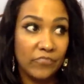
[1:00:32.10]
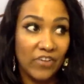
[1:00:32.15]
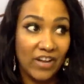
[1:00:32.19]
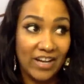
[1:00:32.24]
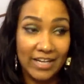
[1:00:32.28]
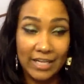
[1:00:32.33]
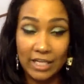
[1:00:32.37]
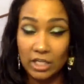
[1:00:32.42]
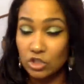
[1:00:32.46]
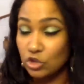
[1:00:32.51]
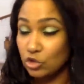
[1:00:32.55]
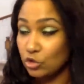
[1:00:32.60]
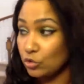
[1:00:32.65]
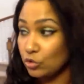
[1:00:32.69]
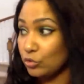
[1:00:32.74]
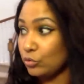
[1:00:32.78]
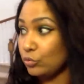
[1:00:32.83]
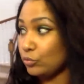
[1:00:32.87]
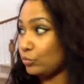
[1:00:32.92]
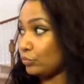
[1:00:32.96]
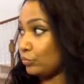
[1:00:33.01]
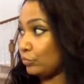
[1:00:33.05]

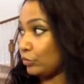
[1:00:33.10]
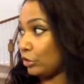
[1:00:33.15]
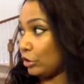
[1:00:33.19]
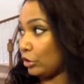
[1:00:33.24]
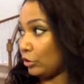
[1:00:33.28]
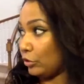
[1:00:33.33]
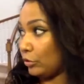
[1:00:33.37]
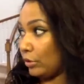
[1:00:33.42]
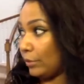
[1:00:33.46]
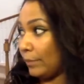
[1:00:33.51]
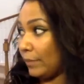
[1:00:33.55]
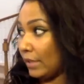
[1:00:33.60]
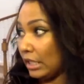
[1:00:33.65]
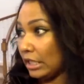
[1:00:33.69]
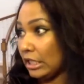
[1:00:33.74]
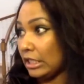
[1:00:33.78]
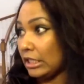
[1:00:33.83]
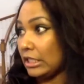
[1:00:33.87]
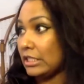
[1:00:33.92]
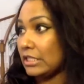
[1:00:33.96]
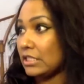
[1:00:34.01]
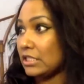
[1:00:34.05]
financial, you know,
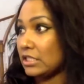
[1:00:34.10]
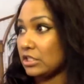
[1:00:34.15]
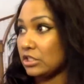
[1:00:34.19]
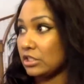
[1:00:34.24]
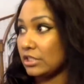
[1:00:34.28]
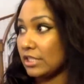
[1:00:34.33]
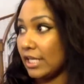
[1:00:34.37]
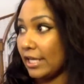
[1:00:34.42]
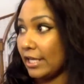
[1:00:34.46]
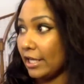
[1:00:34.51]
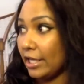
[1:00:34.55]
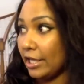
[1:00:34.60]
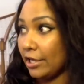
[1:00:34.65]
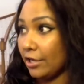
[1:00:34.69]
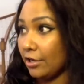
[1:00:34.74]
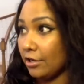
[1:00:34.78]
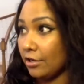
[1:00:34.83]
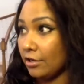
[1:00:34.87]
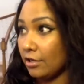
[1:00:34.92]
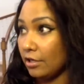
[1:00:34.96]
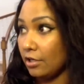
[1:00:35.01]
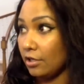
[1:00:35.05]
abundance to take
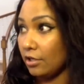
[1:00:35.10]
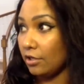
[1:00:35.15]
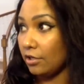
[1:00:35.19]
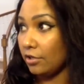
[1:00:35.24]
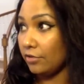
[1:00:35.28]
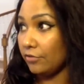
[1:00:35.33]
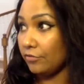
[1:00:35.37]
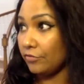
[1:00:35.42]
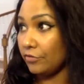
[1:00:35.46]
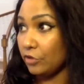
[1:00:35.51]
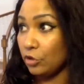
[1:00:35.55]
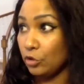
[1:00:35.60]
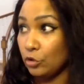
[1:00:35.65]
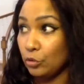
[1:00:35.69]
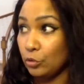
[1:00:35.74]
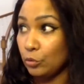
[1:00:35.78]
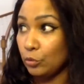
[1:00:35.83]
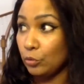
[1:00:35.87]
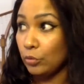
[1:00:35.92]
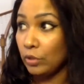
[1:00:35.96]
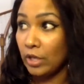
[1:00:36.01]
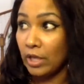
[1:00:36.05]
care of
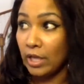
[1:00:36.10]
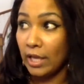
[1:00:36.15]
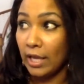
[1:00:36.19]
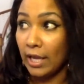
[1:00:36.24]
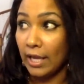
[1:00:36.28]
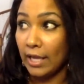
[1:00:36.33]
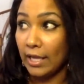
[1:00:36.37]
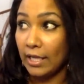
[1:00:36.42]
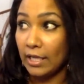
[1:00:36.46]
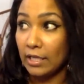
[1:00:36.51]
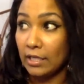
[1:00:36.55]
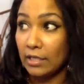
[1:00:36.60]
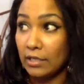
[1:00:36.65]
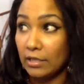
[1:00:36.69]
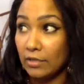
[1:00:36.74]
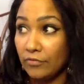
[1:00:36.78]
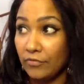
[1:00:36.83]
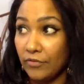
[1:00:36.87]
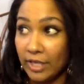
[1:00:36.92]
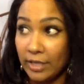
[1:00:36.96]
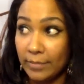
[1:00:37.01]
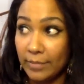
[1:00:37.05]
you and
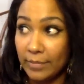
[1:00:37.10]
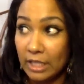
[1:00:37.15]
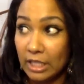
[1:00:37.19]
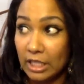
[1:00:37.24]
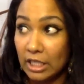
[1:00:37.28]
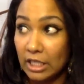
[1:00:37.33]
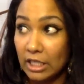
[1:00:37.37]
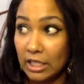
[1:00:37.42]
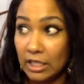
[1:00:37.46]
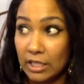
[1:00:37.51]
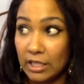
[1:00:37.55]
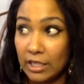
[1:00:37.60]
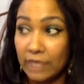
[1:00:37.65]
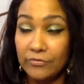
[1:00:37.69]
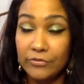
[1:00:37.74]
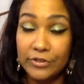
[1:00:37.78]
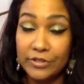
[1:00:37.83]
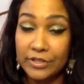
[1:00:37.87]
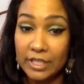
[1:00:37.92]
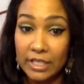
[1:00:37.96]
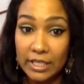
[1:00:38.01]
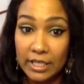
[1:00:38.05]
the family and
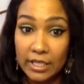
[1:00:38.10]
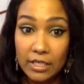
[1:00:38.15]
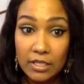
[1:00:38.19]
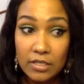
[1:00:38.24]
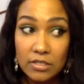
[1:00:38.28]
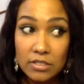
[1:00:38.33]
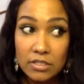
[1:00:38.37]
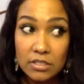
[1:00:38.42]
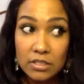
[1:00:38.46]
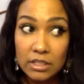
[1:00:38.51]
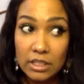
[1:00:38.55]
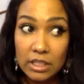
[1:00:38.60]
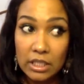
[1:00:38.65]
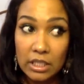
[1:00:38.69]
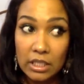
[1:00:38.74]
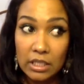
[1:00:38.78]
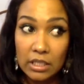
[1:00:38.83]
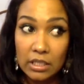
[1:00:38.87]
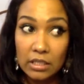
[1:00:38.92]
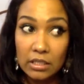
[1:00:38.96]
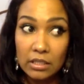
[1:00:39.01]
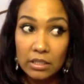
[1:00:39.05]
everything else,
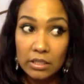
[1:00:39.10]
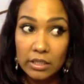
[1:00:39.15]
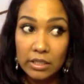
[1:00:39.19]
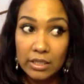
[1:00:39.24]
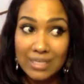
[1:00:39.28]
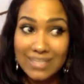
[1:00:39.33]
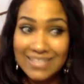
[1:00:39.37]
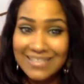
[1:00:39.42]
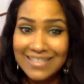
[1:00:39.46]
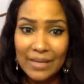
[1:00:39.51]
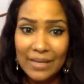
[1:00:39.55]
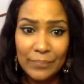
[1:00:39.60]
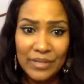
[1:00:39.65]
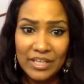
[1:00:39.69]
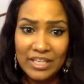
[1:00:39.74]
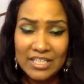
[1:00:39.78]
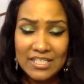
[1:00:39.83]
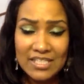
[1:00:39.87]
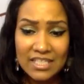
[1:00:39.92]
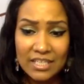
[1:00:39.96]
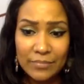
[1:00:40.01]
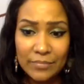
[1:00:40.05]
then it's not
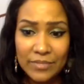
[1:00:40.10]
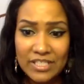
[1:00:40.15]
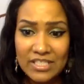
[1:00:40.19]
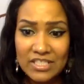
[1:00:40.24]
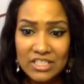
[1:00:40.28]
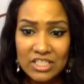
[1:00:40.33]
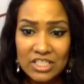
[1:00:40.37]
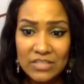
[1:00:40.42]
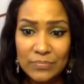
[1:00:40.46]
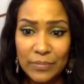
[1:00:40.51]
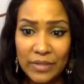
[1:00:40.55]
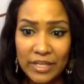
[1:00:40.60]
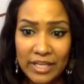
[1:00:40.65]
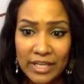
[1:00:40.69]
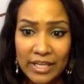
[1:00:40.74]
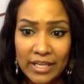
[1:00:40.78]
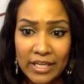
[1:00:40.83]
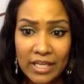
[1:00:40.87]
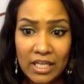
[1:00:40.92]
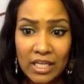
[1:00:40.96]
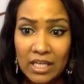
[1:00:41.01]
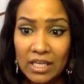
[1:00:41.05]
being a simp. It's just
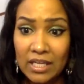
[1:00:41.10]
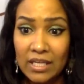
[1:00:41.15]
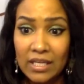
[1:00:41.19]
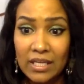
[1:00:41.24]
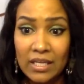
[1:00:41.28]
being